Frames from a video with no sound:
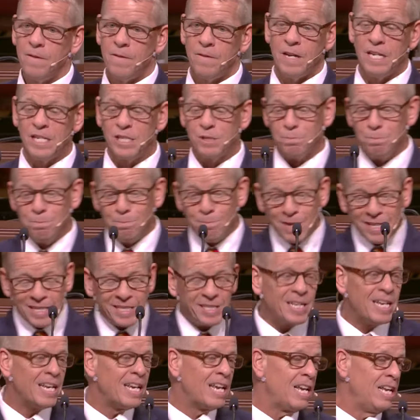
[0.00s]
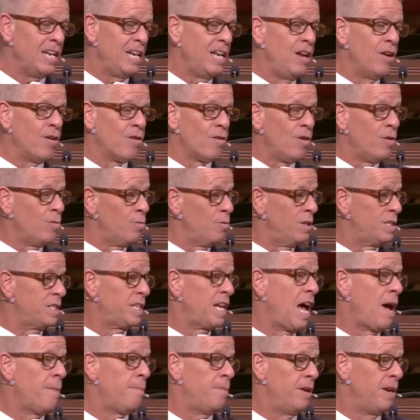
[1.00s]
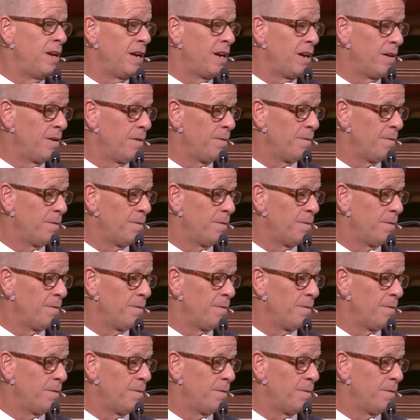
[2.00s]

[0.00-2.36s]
is missing it here on what's happening.